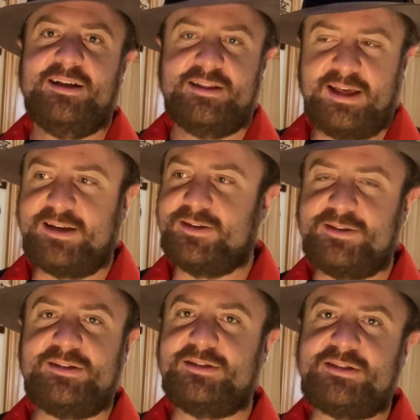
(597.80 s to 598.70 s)
Like,
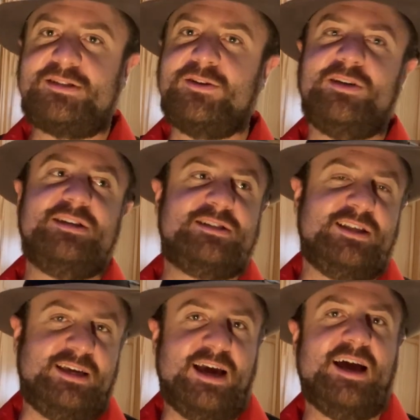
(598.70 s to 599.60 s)

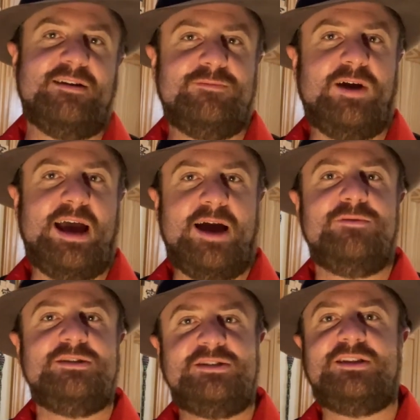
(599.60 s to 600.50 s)
seriously,
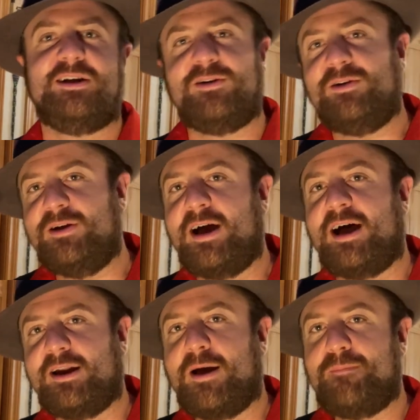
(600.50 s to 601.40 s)
how is there
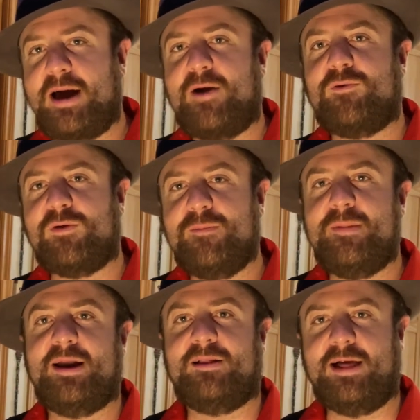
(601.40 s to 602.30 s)
not a power metal